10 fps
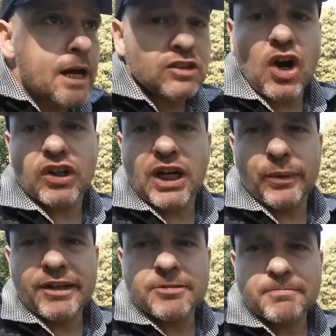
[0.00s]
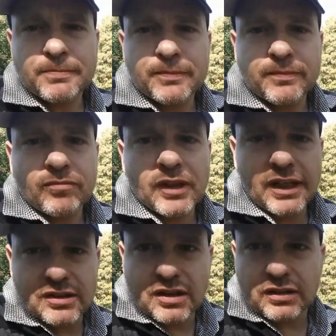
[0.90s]
It's hard going.
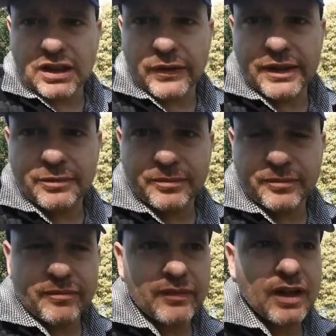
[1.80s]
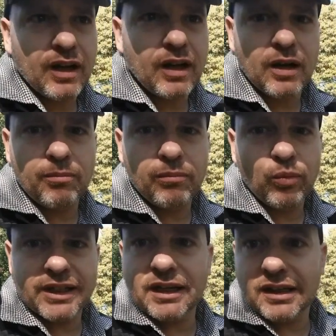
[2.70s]
It is hard going. Um,
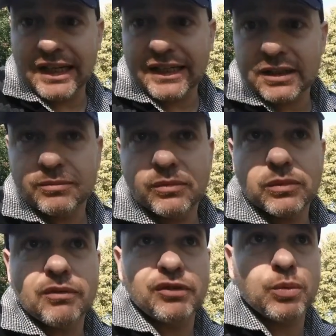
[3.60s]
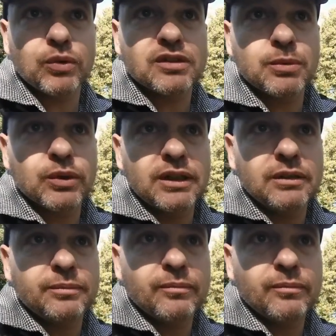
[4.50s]
we're down the lake, gone for a walk this morning.